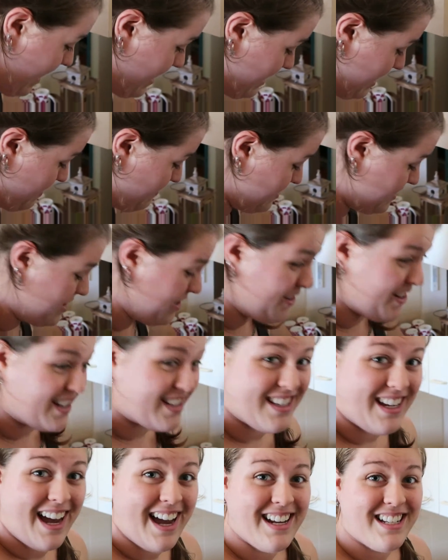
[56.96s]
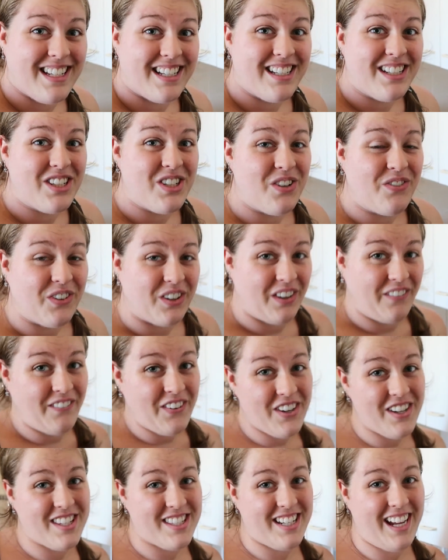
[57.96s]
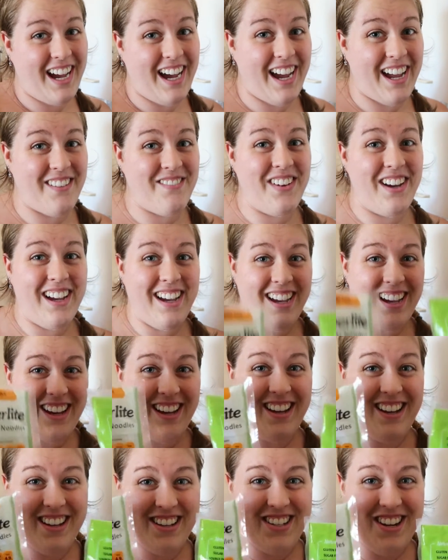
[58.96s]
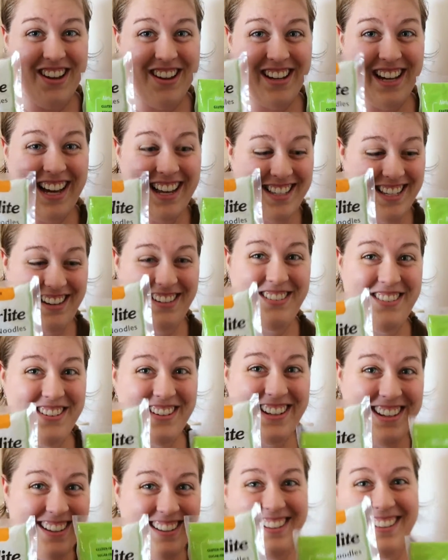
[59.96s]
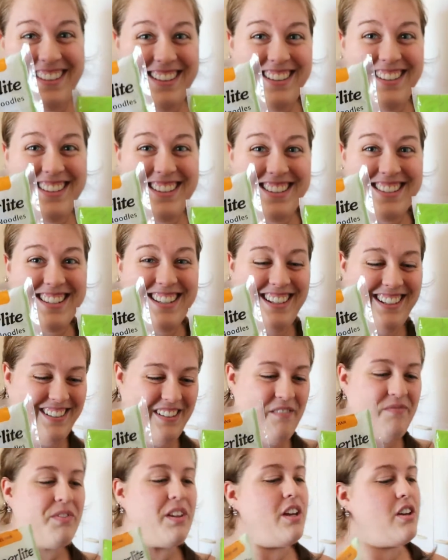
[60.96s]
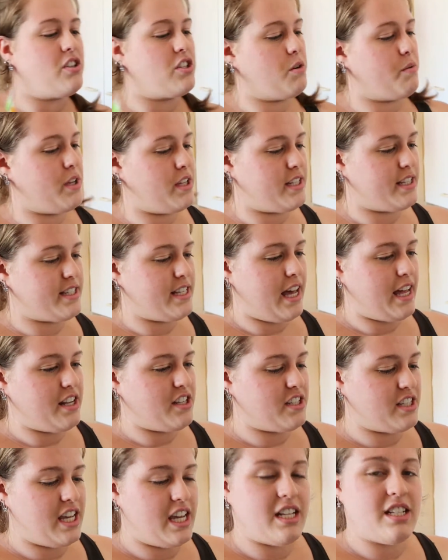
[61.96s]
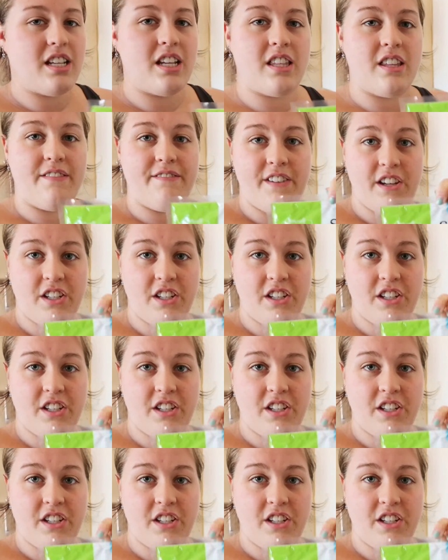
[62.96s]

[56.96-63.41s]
and I'm so excited to, for the first time, show you guys our noodles! So we decided to get the